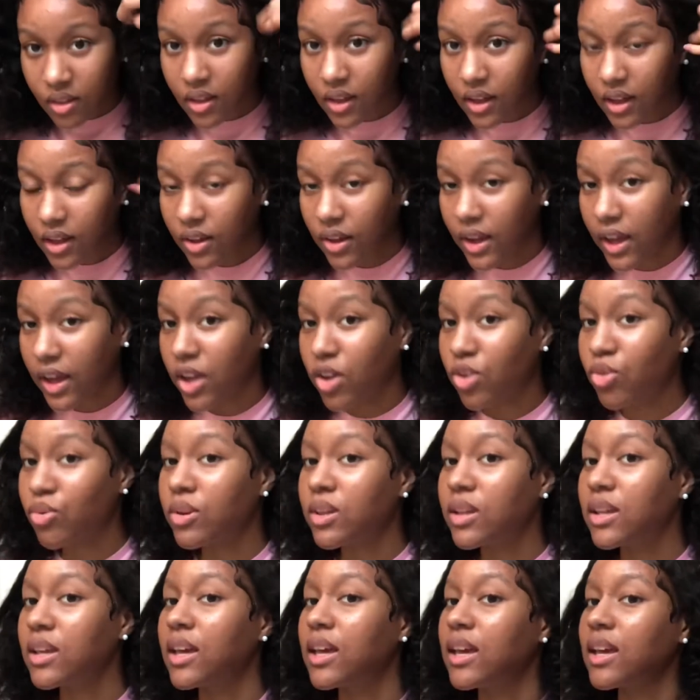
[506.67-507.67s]
Okay, you
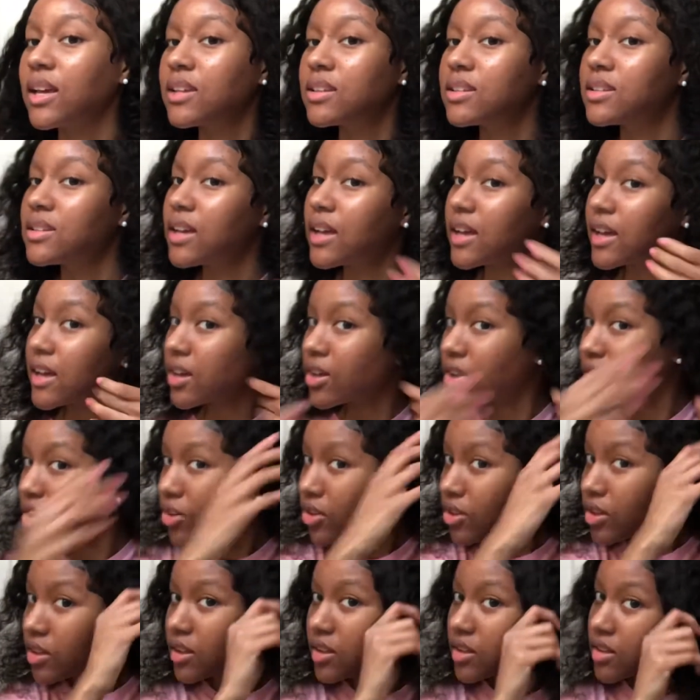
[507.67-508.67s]
really can't
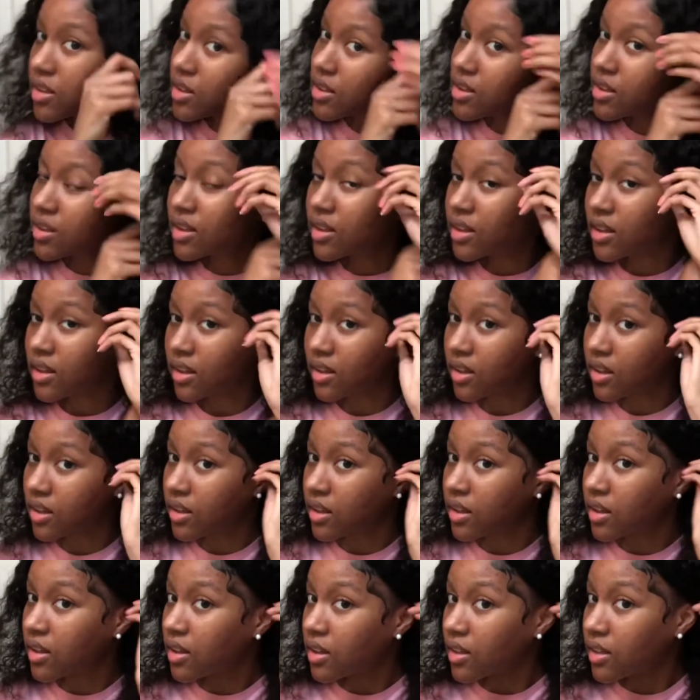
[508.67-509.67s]
tell
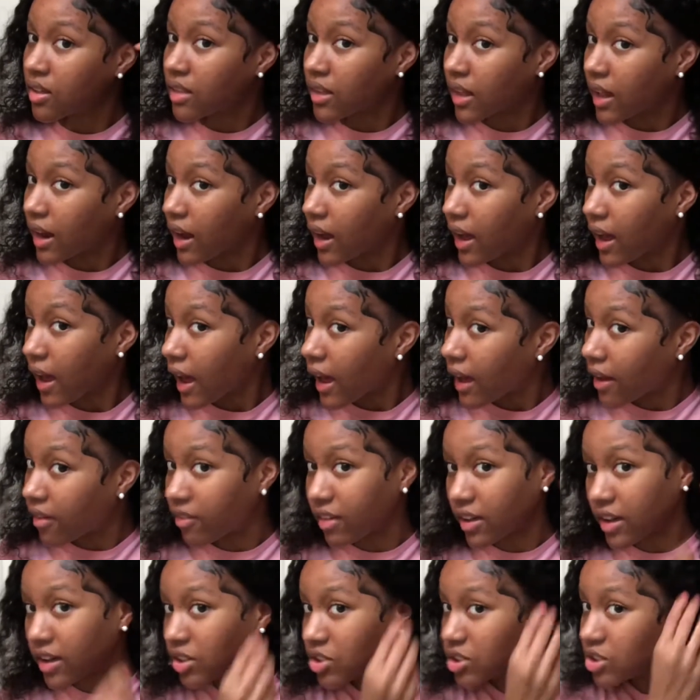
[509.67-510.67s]
that I have
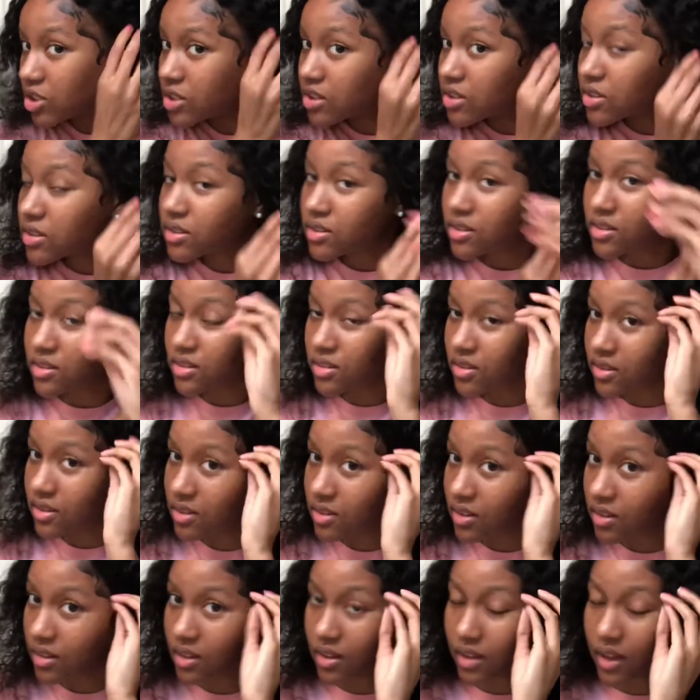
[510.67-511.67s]
edges.
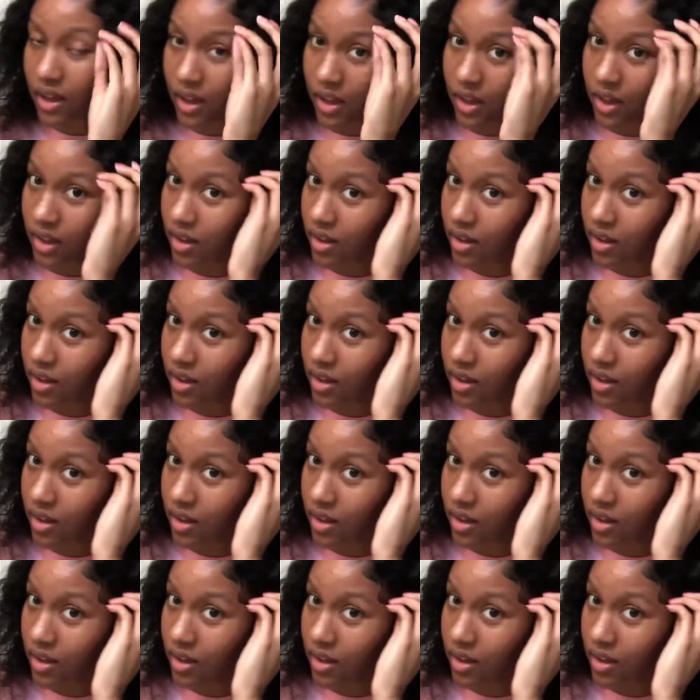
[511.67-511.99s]
Like,